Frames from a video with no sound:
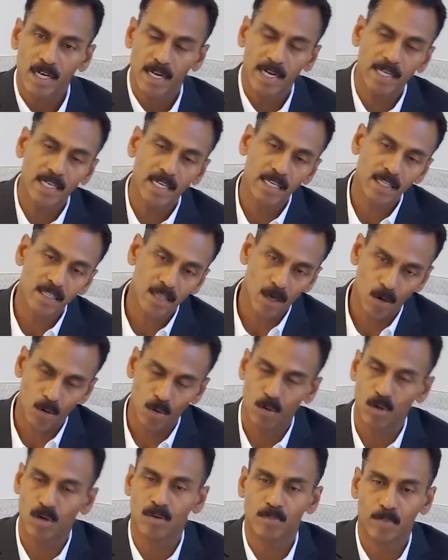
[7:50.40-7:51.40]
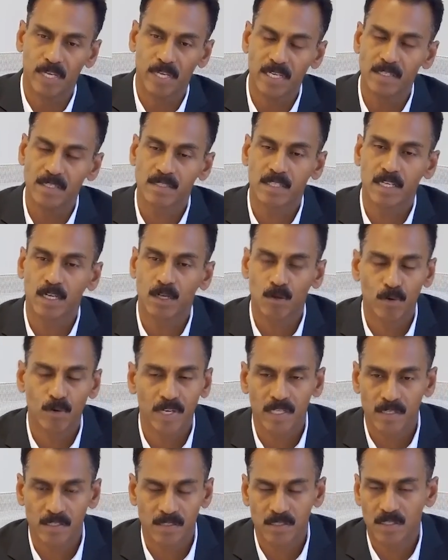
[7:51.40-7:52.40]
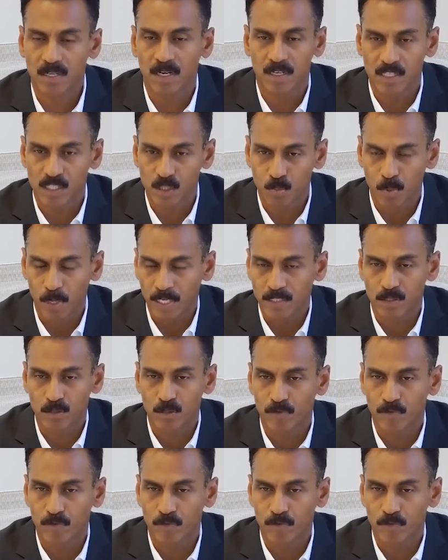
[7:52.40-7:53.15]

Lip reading: connecting the whole piece, including digital displays.